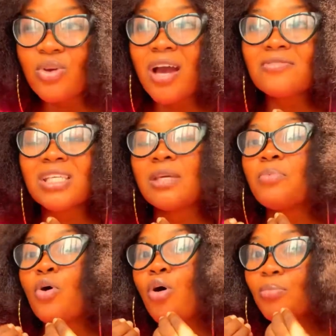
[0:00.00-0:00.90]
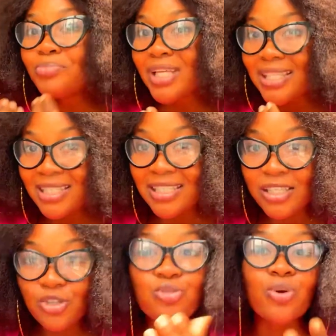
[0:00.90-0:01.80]
So you have to keep
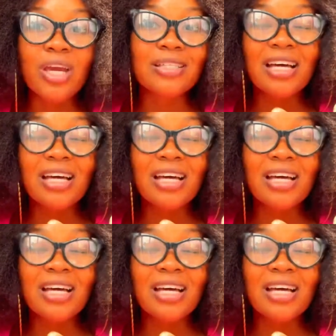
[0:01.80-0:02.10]
updating your head.